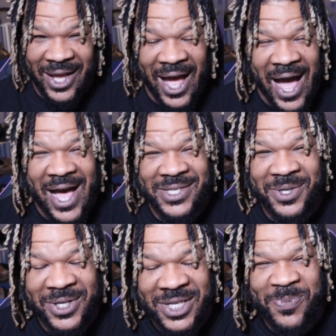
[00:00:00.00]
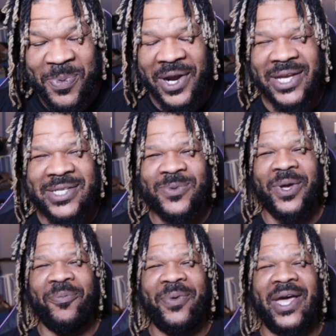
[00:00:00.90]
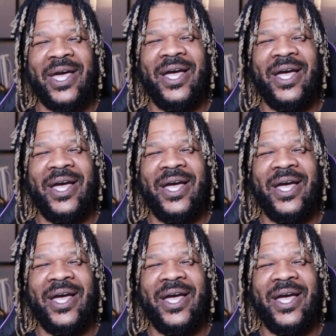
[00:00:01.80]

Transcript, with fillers: eyes on experience with, man.